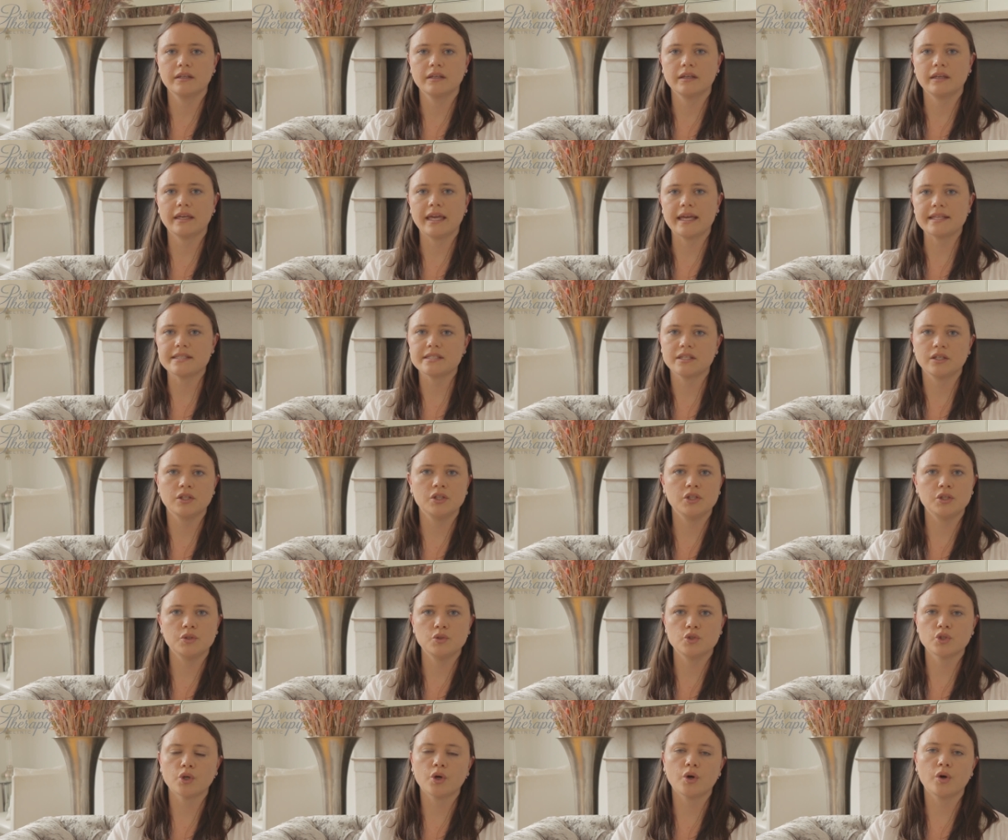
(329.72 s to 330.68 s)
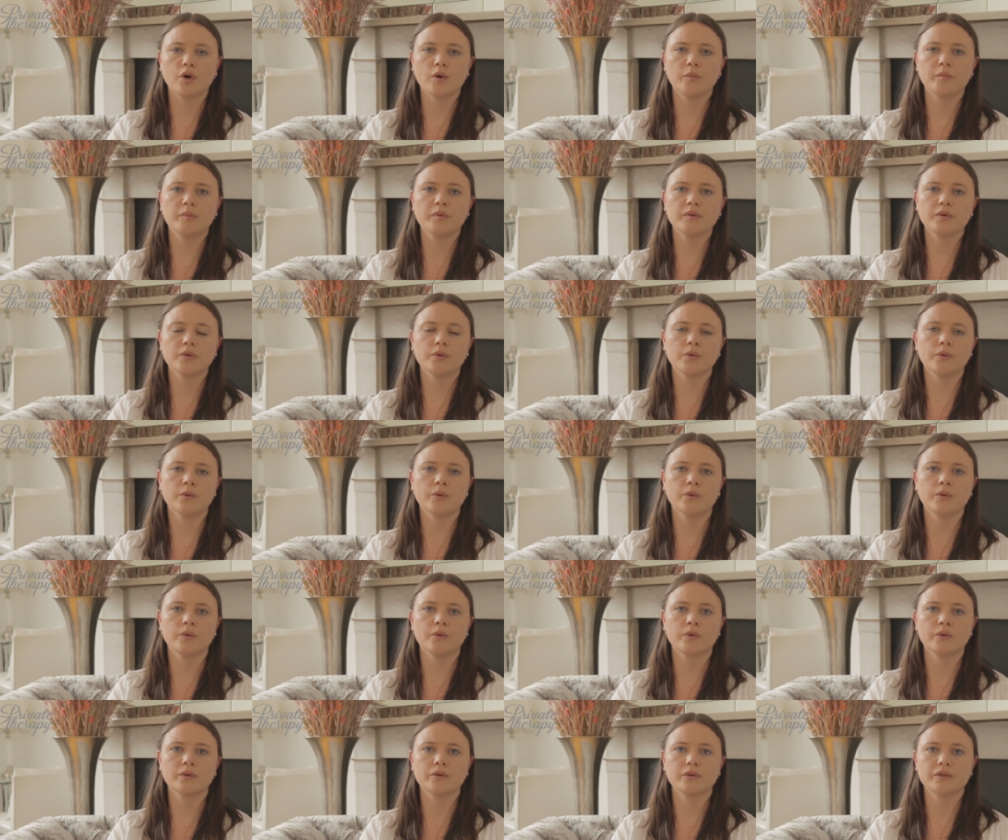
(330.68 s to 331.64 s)
getting a new job
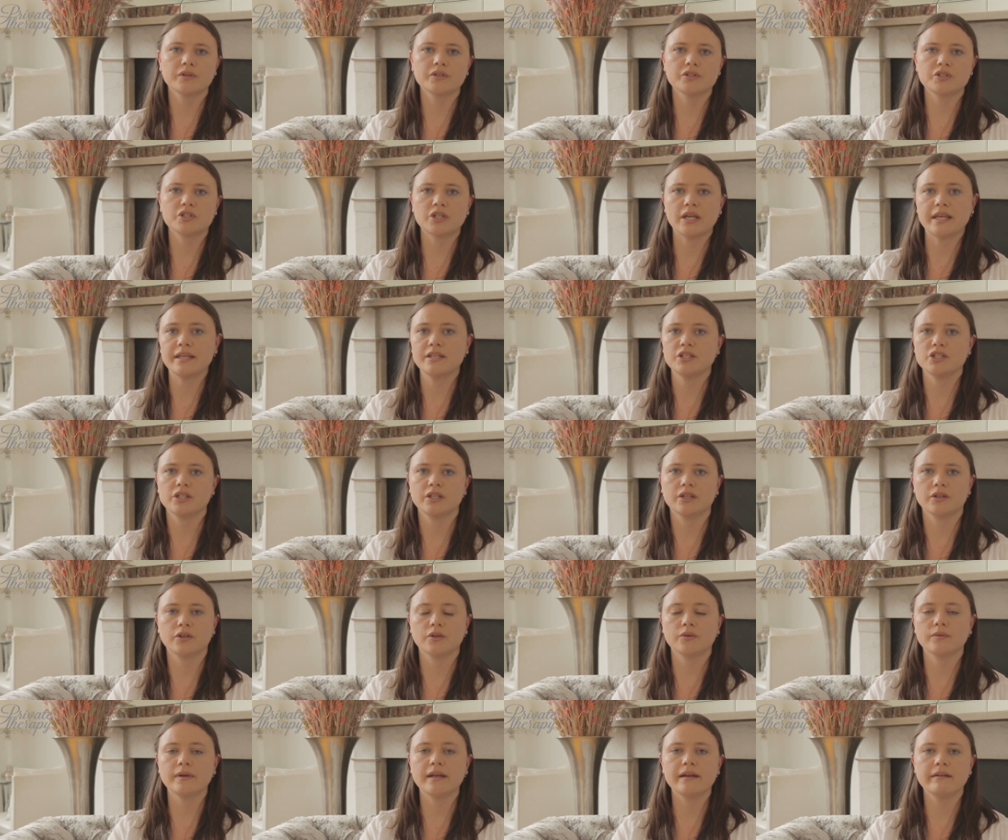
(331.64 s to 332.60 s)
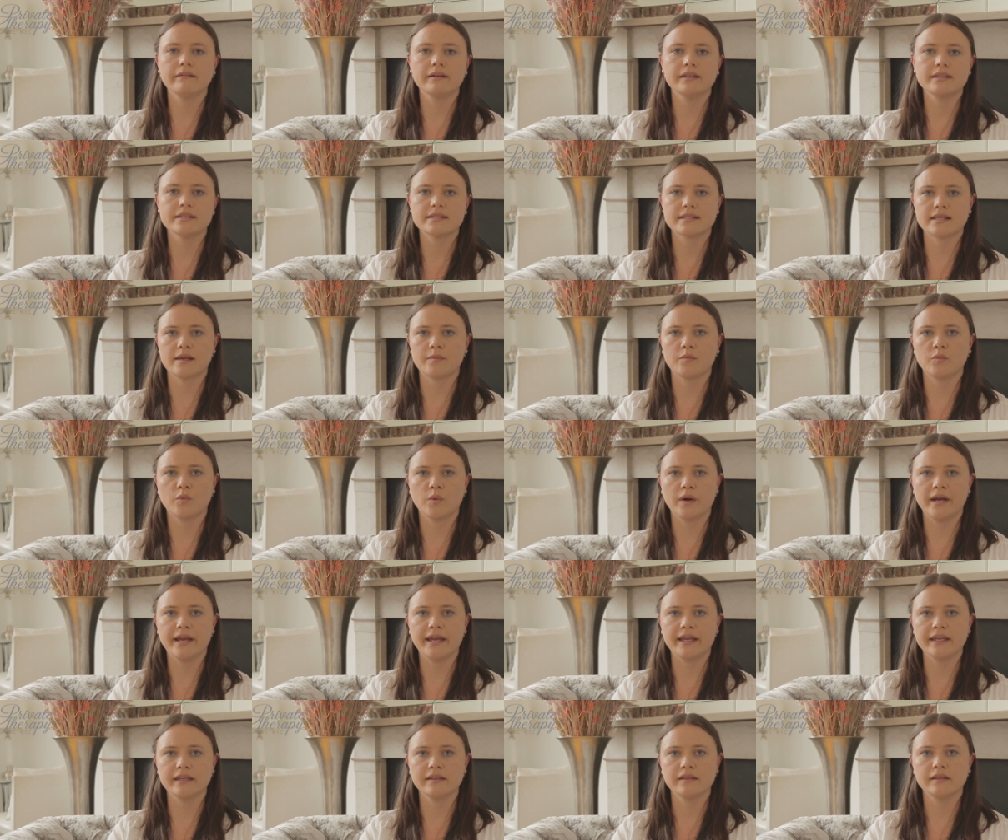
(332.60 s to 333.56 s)
or changing a career in some
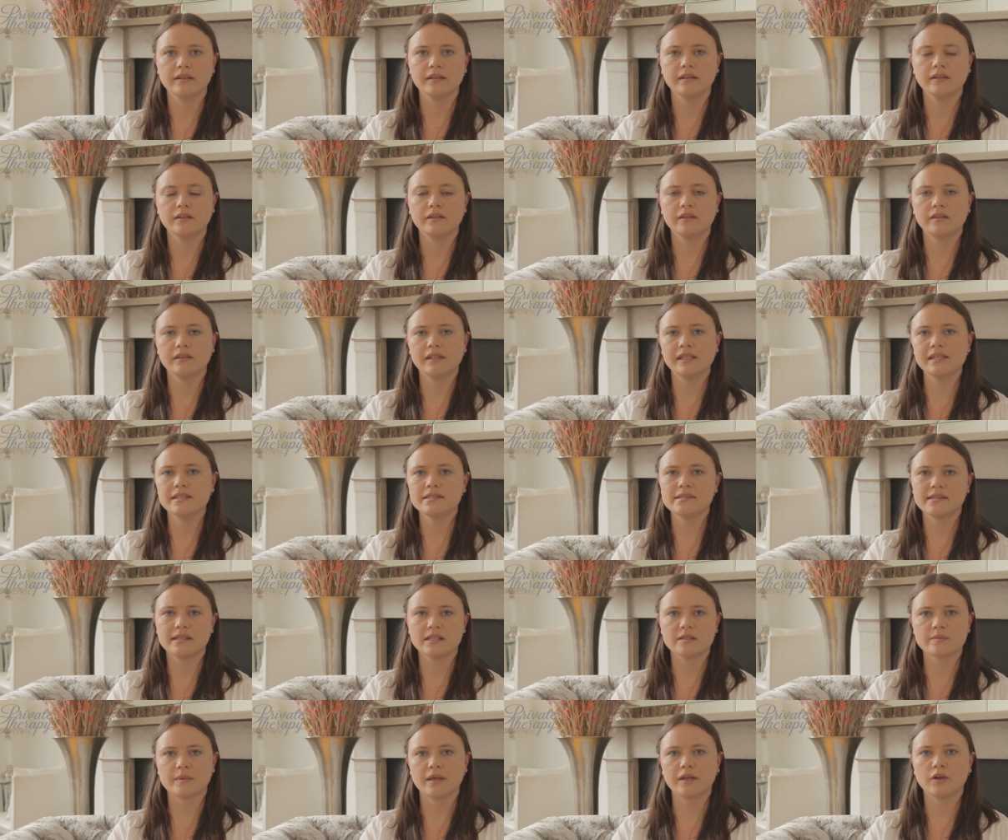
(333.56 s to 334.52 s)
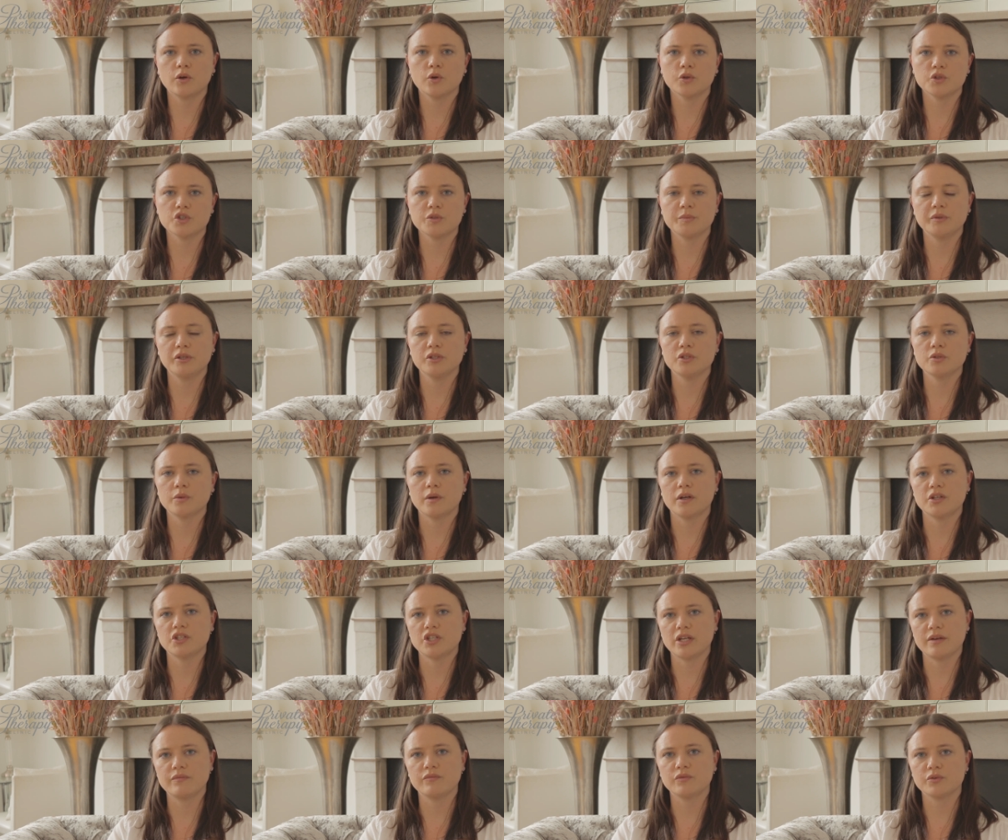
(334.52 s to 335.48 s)
way, these things might contribute to our
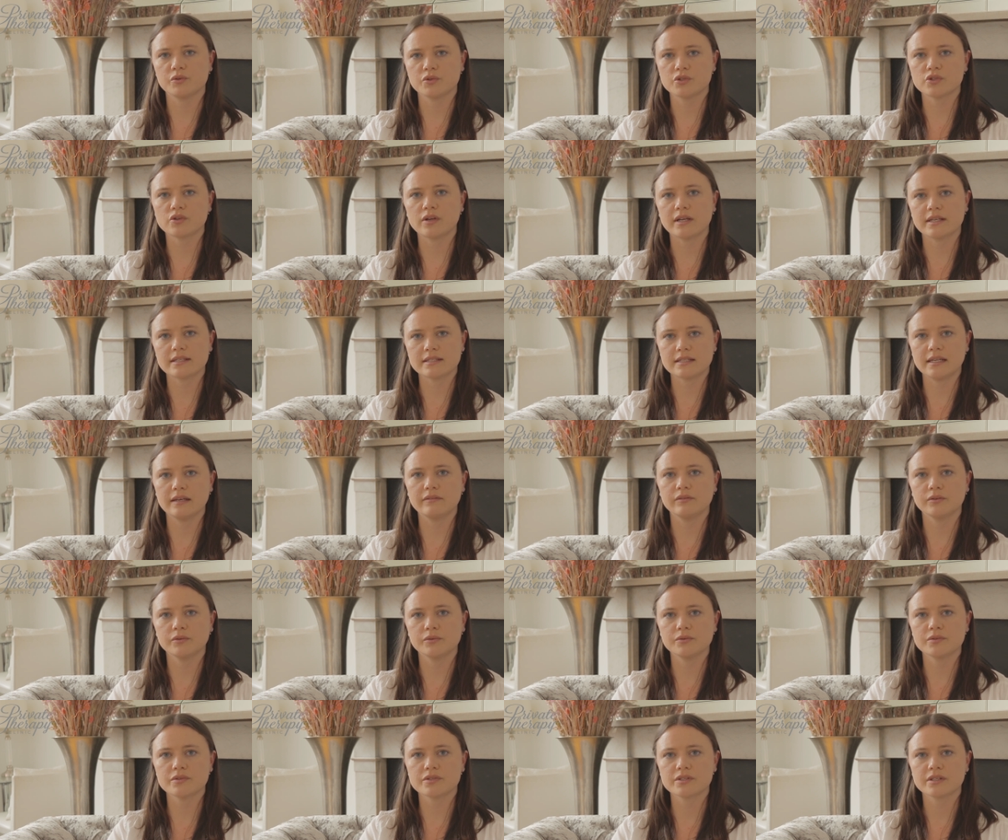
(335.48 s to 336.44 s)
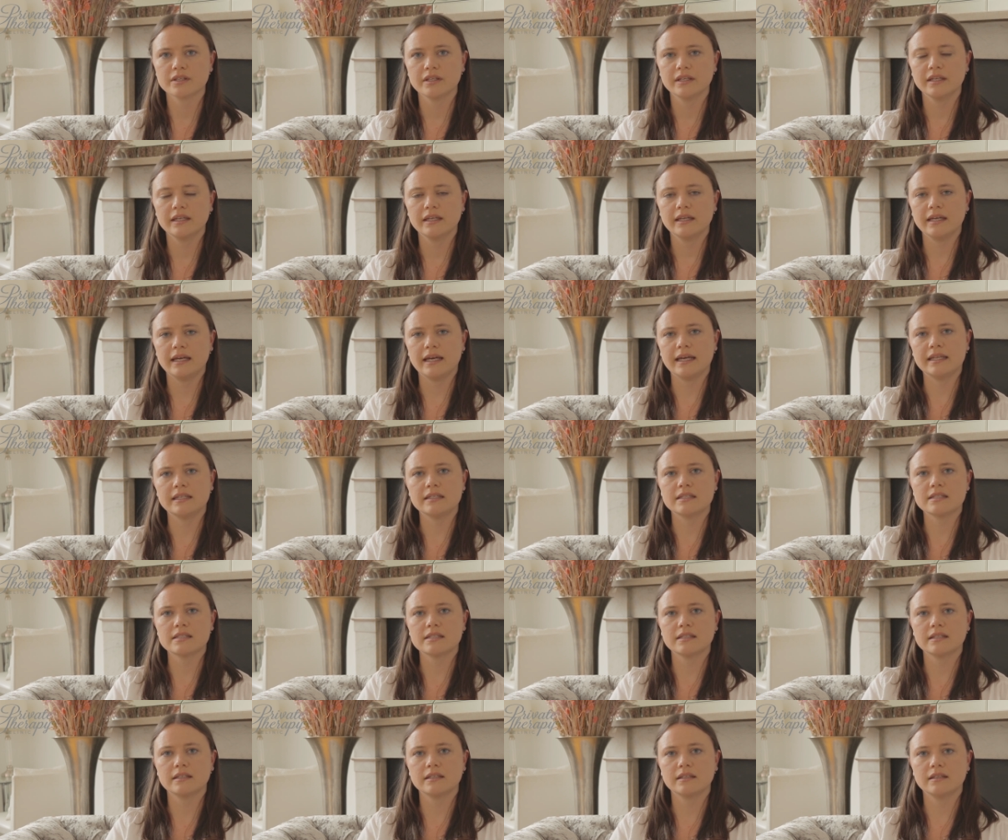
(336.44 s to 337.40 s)
general stress levels. And
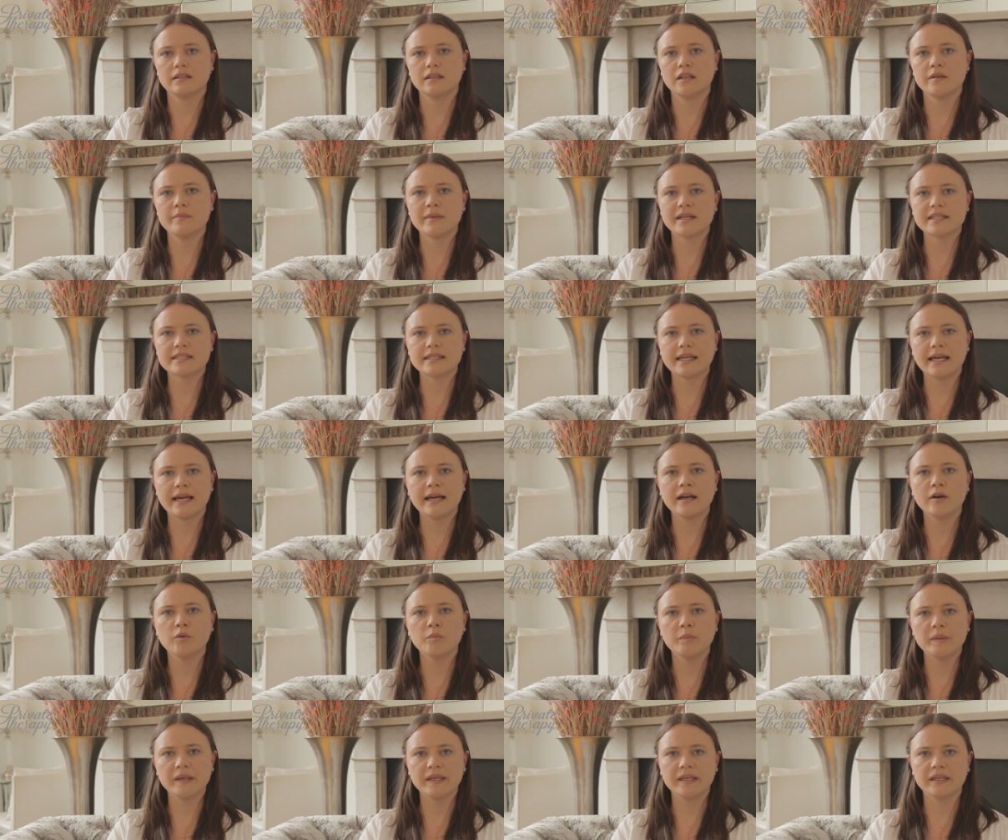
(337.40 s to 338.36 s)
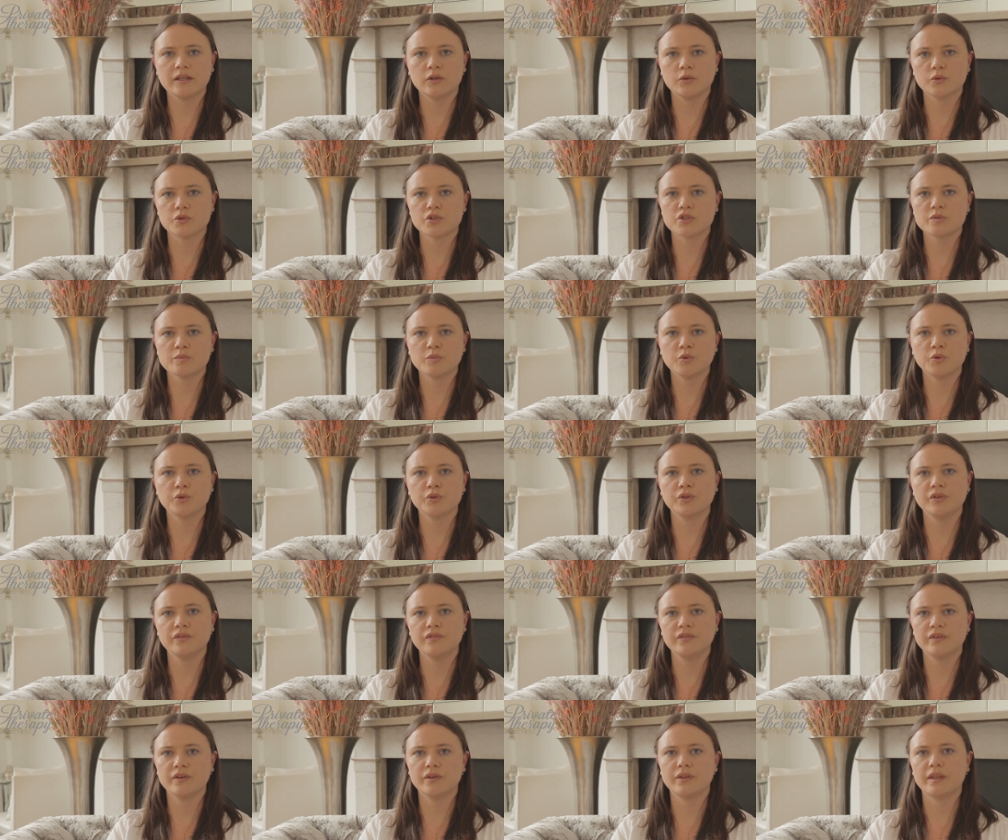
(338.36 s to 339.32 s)
no matter how big or small you
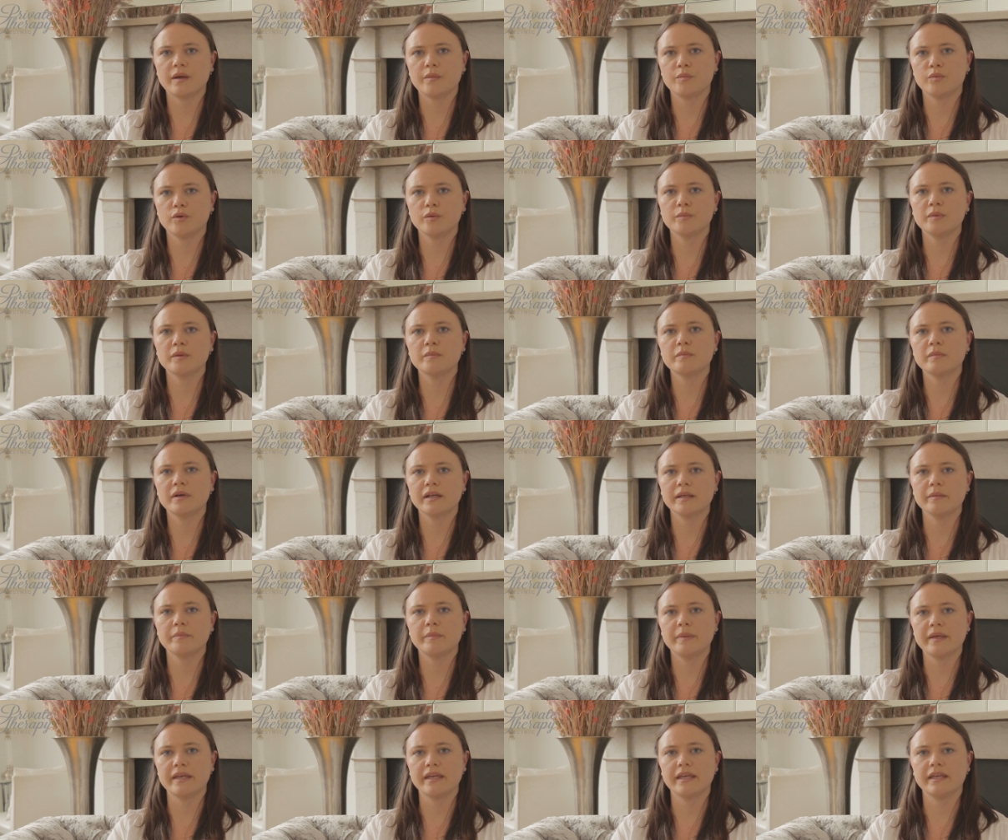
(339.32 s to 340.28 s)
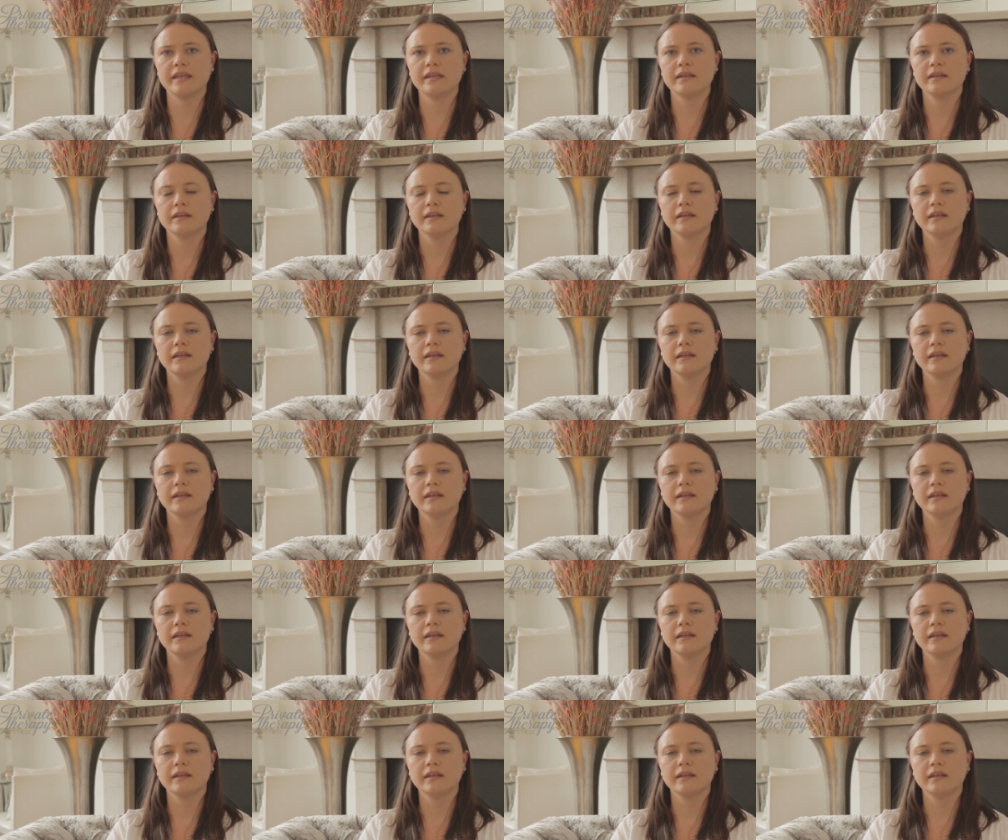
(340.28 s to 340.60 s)
feel that problem might be,